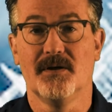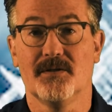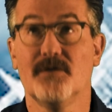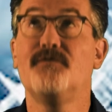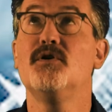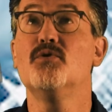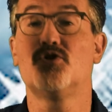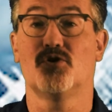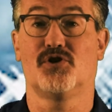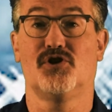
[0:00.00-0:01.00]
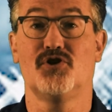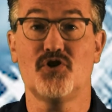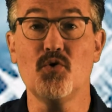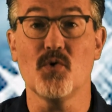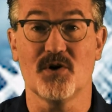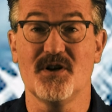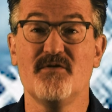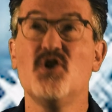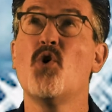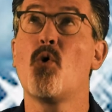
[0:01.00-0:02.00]
the future steward of
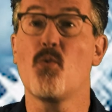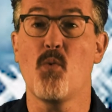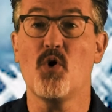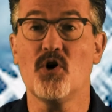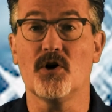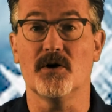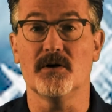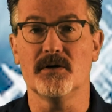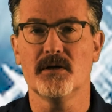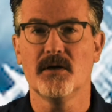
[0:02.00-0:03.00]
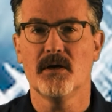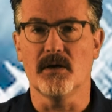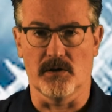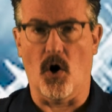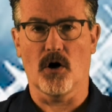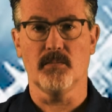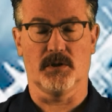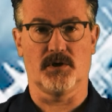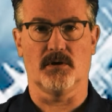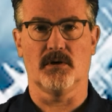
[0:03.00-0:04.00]
your word, an
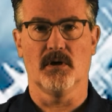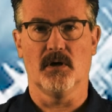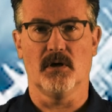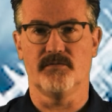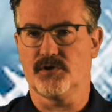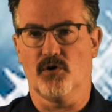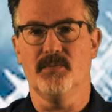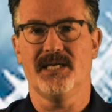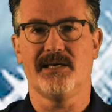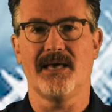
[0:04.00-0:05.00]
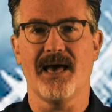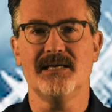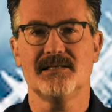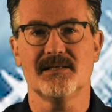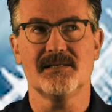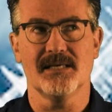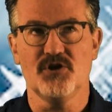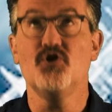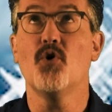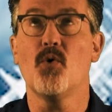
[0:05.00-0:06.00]
arbiter of so many cases in
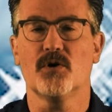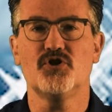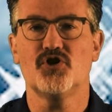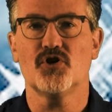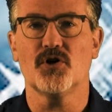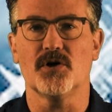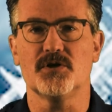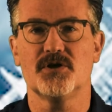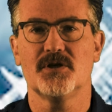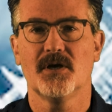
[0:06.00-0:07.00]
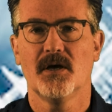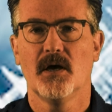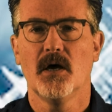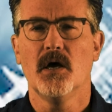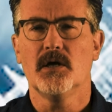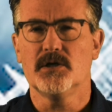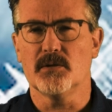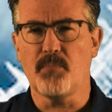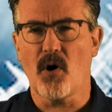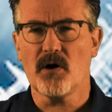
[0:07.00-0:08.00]
your church,
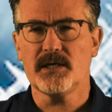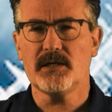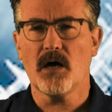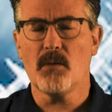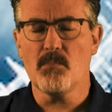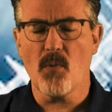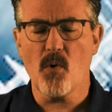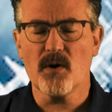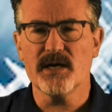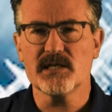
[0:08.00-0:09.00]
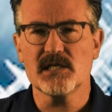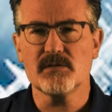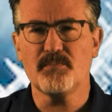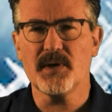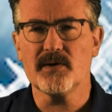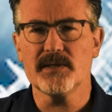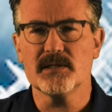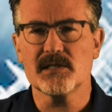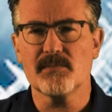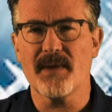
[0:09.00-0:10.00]
departed a more
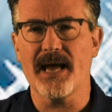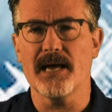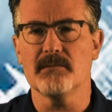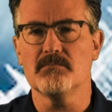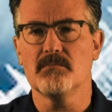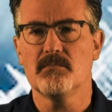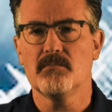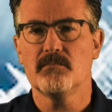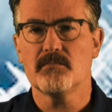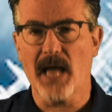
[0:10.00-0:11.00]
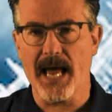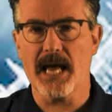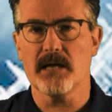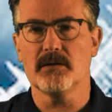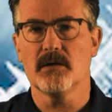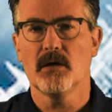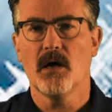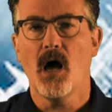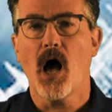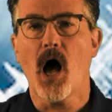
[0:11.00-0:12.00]
experienced man and
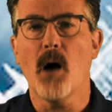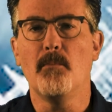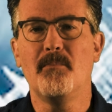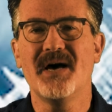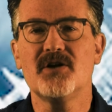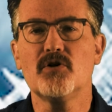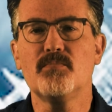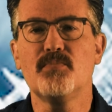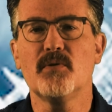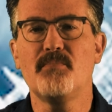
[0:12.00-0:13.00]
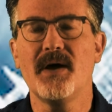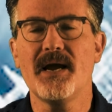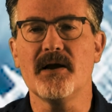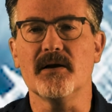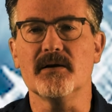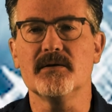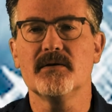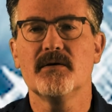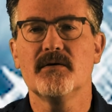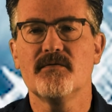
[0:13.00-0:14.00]
a better prepared
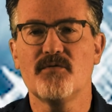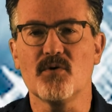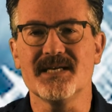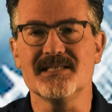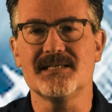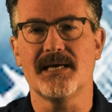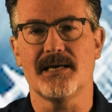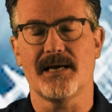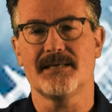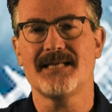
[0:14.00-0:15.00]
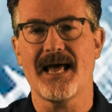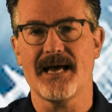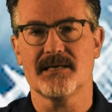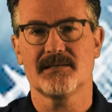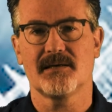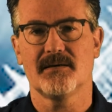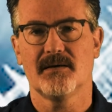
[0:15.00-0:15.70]
for his task,